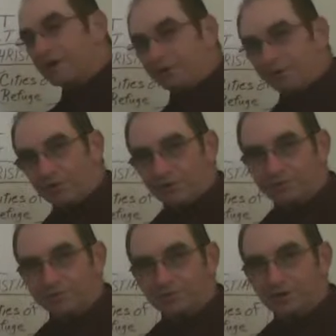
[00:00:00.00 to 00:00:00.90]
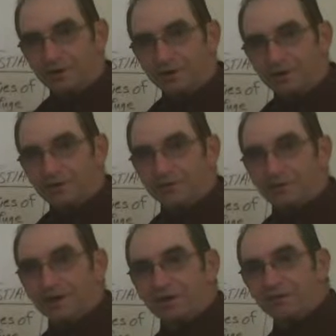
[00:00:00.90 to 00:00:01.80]
get through,
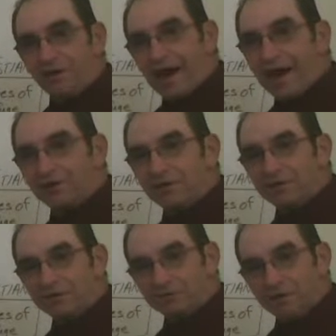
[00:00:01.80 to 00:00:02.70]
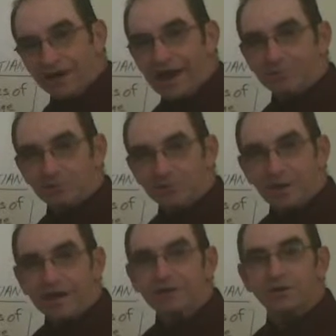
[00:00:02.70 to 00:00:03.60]
they divide the land
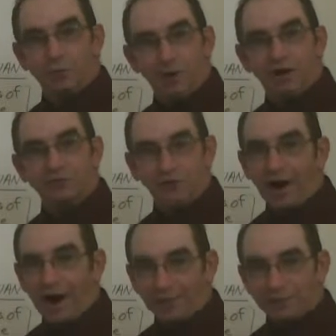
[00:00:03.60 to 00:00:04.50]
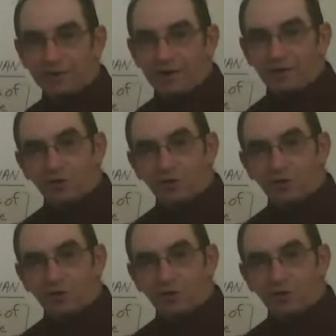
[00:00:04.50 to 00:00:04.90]
between the 12 tribes.